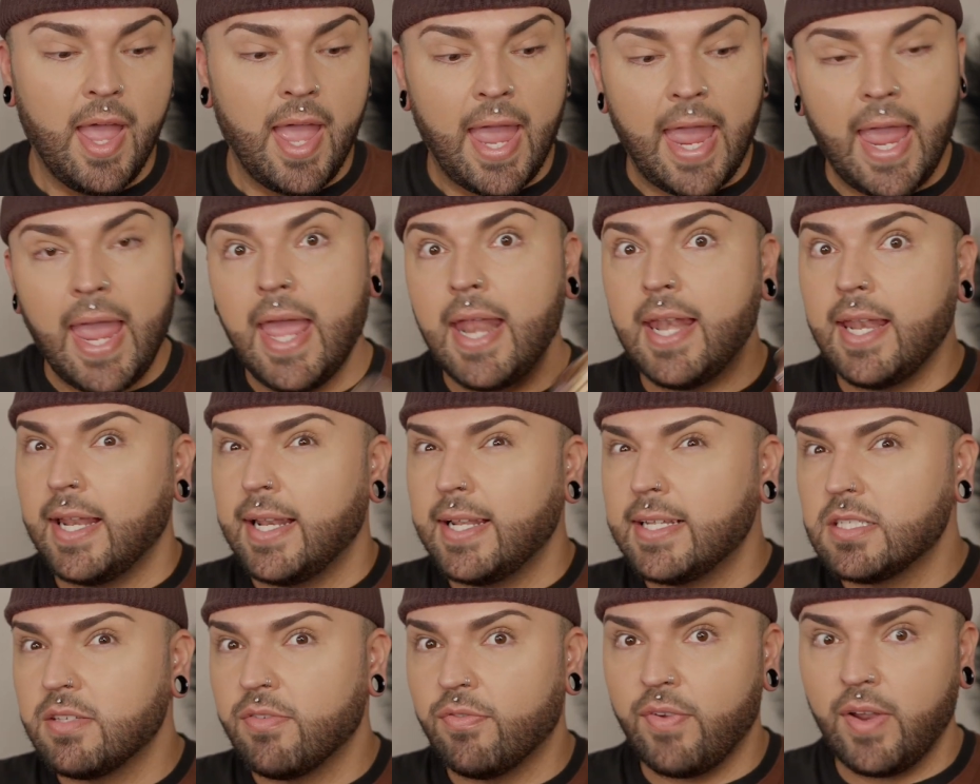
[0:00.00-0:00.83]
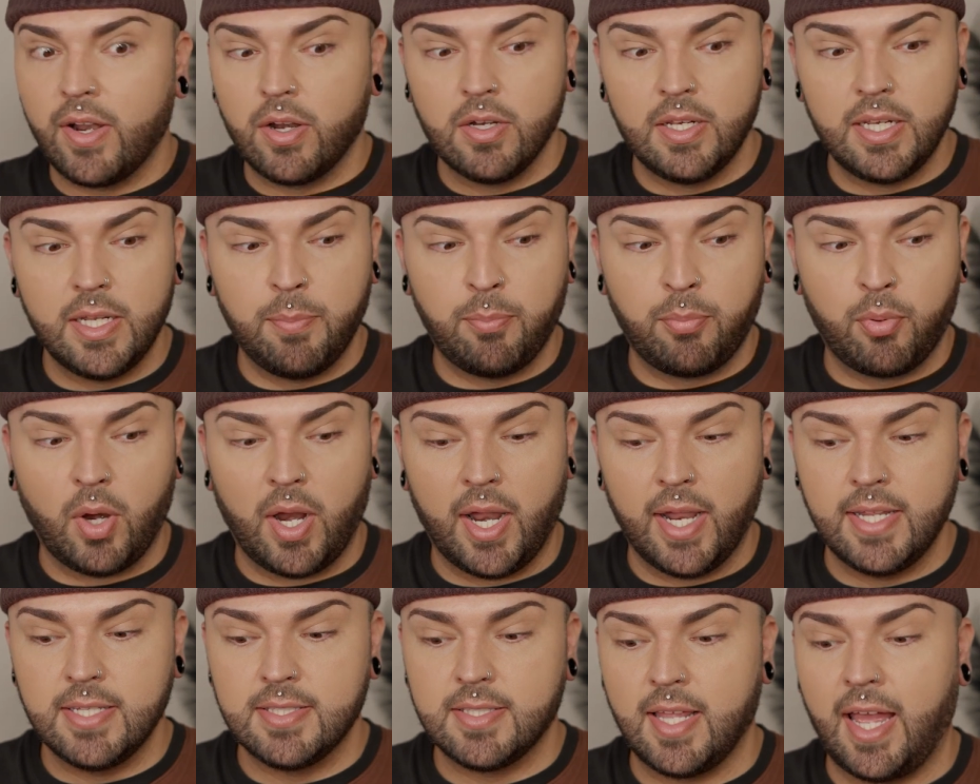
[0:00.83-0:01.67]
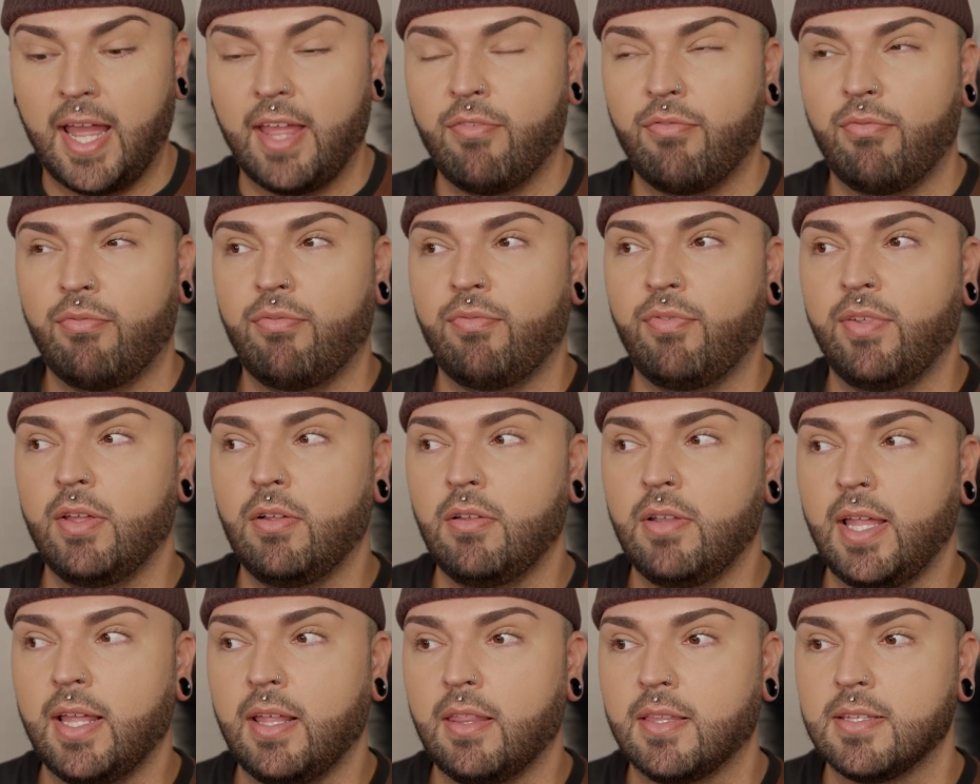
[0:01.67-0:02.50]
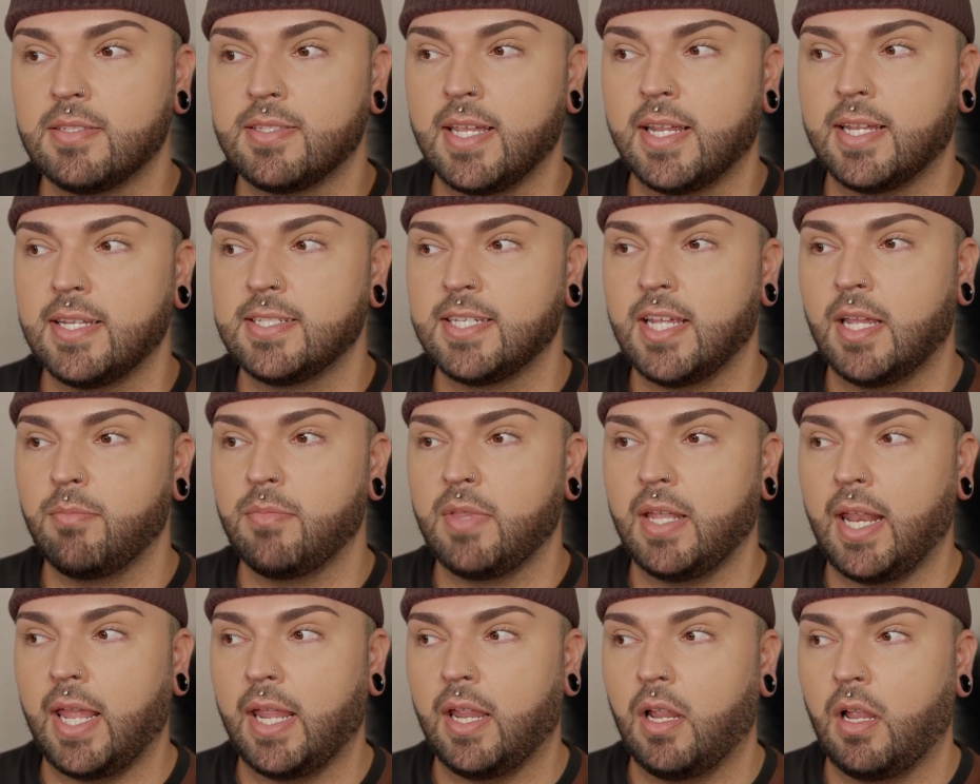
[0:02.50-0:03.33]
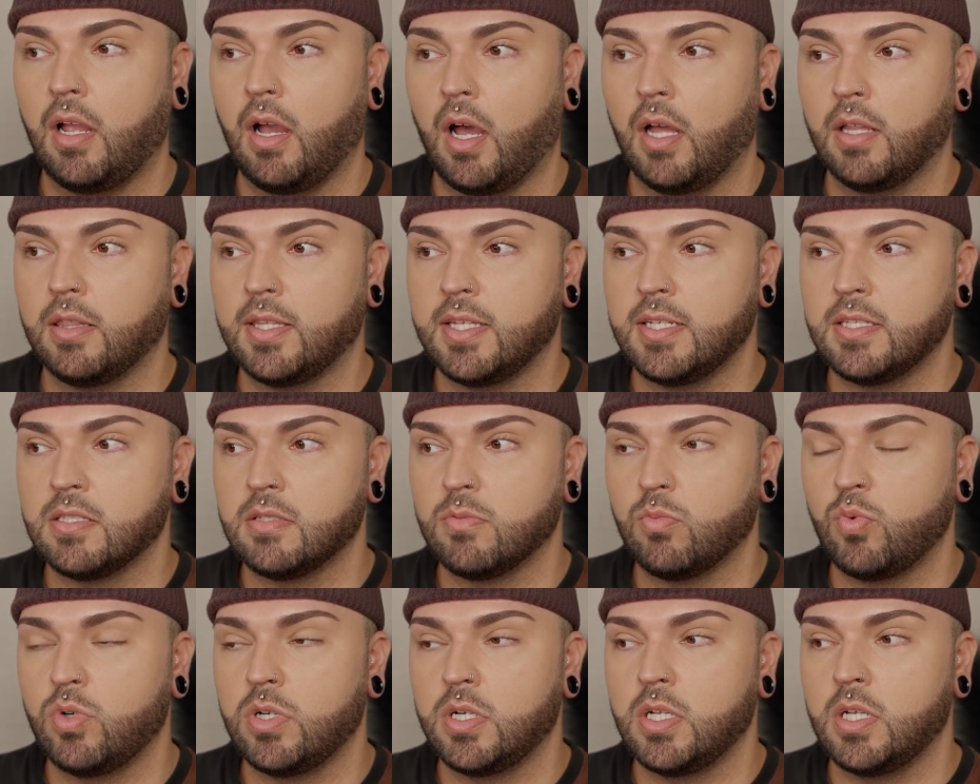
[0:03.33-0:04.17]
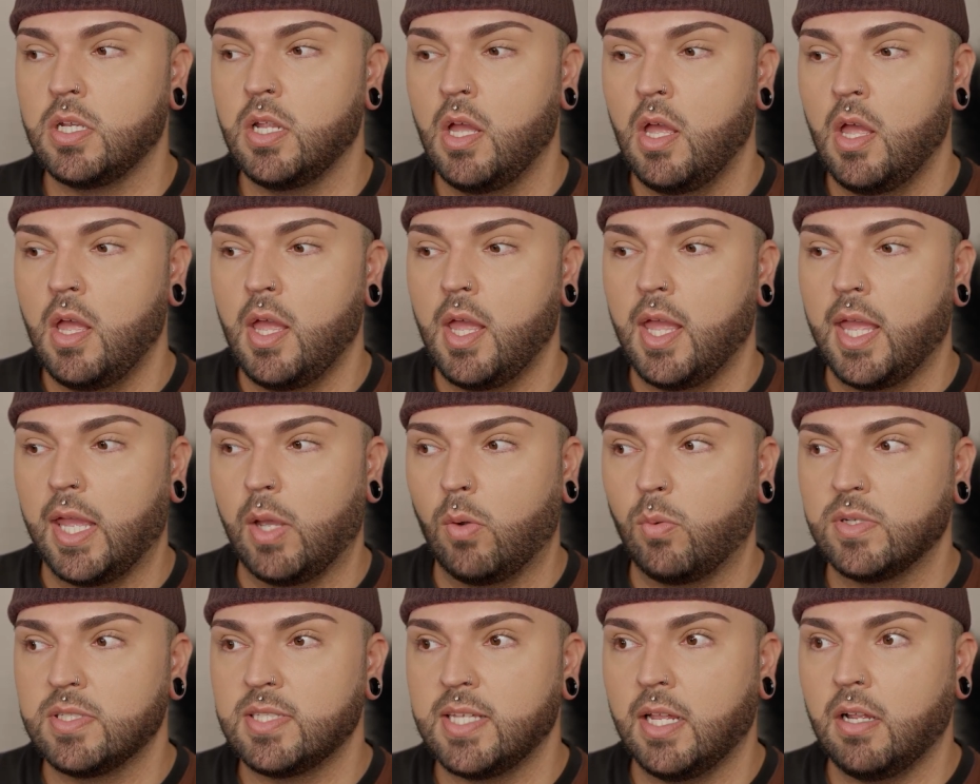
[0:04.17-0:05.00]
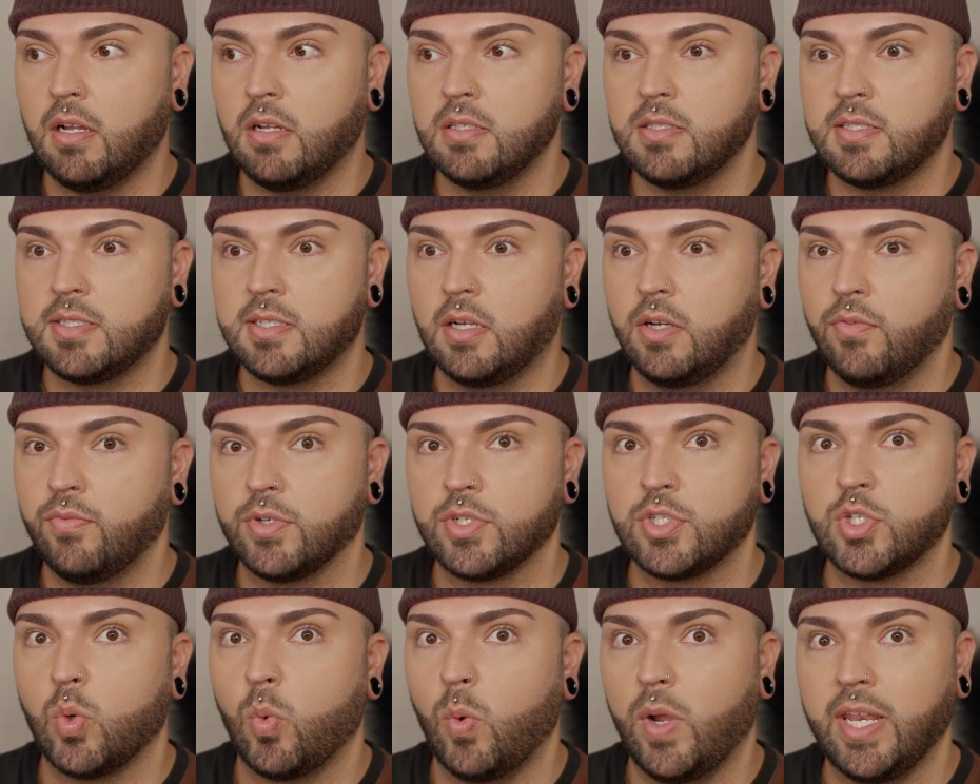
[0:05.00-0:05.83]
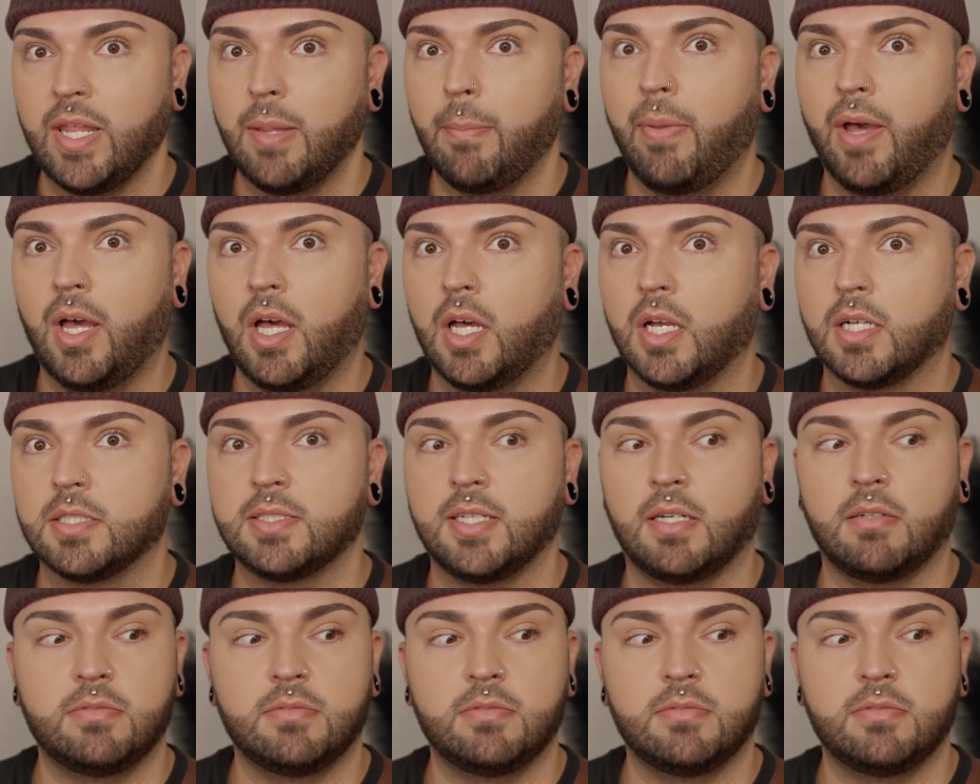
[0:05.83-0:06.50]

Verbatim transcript: And it is fairly priced. I feel like the second time that I got this one, it was like on sale for twenty bucks.